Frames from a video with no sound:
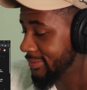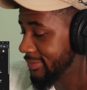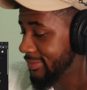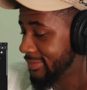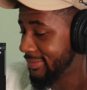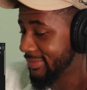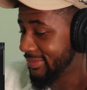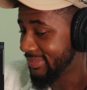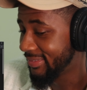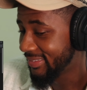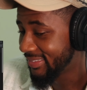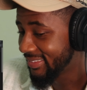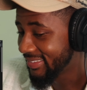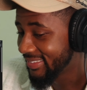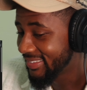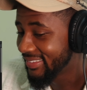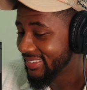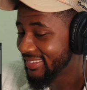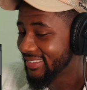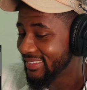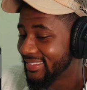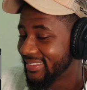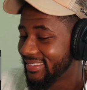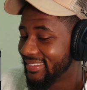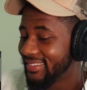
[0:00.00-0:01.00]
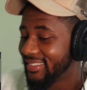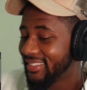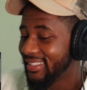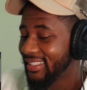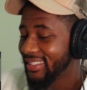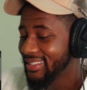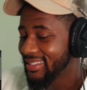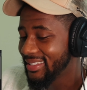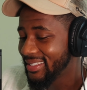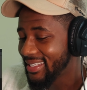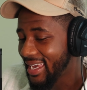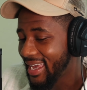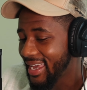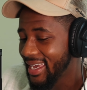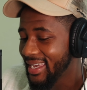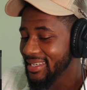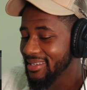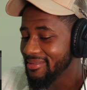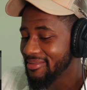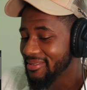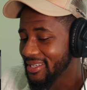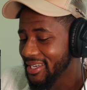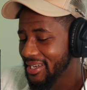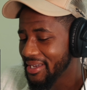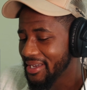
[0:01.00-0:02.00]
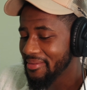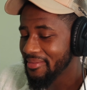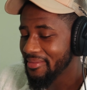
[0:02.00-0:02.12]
gonna shine until my time's up.